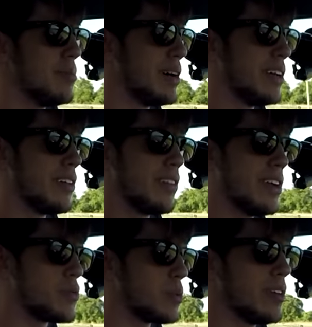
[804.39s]
But
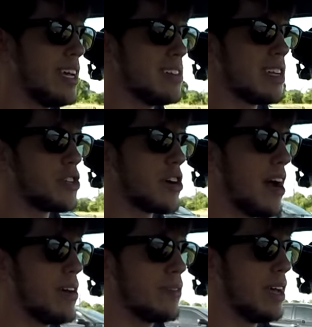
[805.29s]
it's really easy to
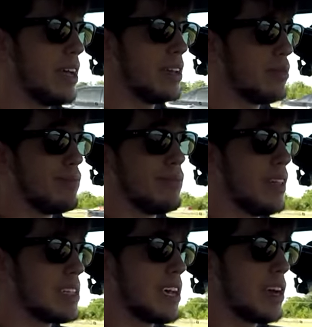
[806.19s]
drive, and
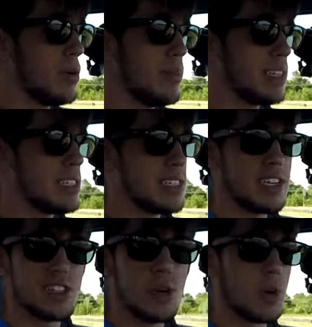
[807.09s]
that's kind of what makes these
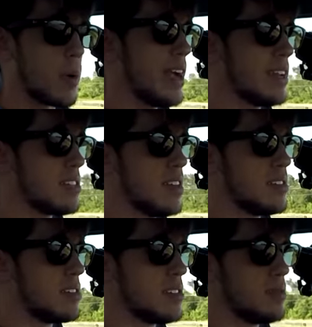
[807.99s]
things so great. It,
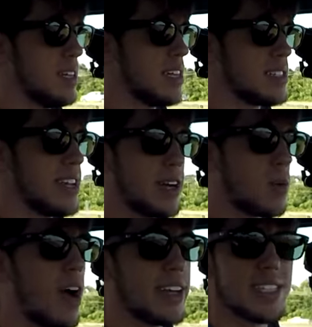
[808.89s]
it's, it doesn't take a rocket